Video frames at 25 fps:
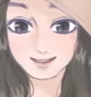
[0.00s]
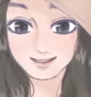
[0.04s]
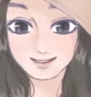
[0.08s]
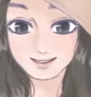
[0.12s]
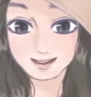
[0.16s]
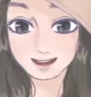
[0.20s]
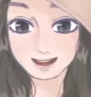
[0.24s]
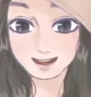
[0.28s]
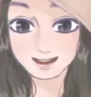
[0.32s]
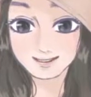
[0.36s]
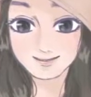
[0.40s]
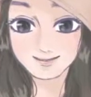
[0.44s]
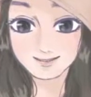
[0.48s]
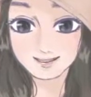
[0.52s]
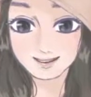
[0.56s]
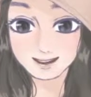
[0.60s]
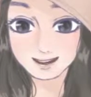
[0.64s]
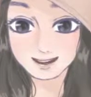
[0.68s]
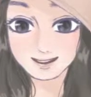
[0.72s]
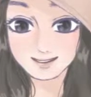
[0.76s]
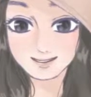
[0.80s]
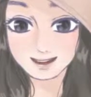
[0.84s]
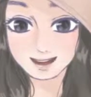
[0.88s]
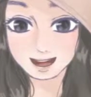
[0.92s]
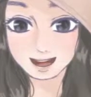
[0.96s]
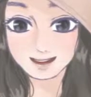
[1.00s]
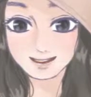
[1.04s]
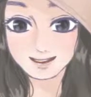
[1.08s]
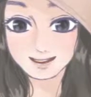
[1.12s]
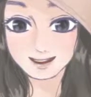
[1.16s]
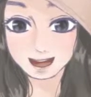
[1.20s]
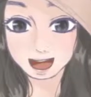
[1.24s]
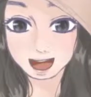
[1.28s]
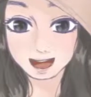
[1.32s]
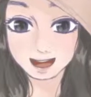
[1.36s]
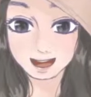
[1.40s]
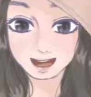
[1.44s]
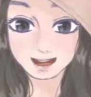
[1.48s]
We have something that we
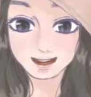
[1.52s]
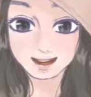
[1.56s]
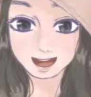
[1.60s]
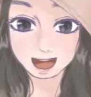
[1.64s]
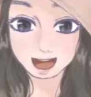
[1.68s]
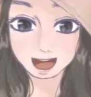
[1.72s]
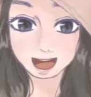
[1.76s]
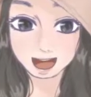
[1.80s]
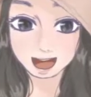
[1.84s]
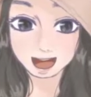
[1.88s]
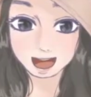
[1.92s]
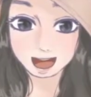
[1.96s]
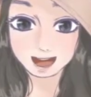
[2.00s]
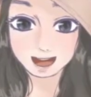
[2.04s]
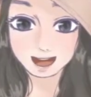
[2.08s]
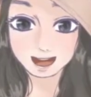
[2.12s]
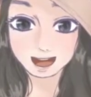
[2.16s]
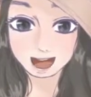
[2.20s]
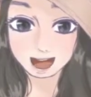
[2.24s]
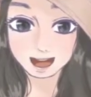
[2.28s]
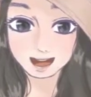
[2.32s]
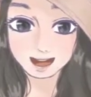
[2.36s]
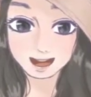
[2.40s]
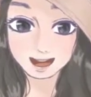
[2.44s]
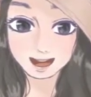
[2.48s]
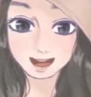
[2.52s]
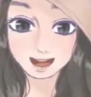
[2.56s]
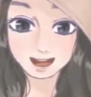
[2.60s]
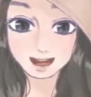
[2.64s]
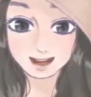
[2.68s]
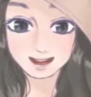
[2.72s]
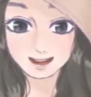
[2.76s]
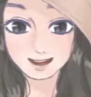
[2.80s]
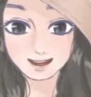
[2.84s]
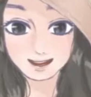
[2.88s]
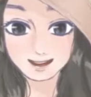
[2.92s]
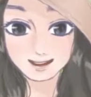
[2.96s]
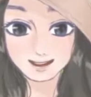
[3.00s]
can sell. Alright,
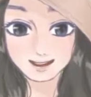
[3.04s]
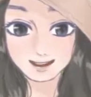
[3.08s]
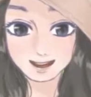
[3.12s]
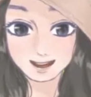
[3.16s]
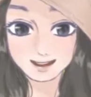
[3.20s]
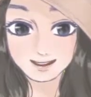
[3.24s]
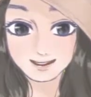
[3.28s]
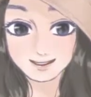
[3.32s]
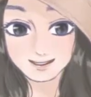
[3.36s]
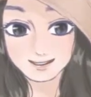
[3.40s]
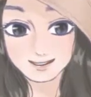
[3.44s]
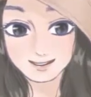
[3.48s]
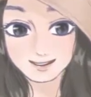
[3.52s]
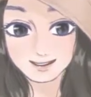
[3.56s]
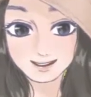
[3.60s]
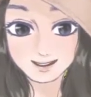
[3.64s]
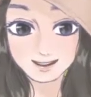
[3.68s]
let's go now.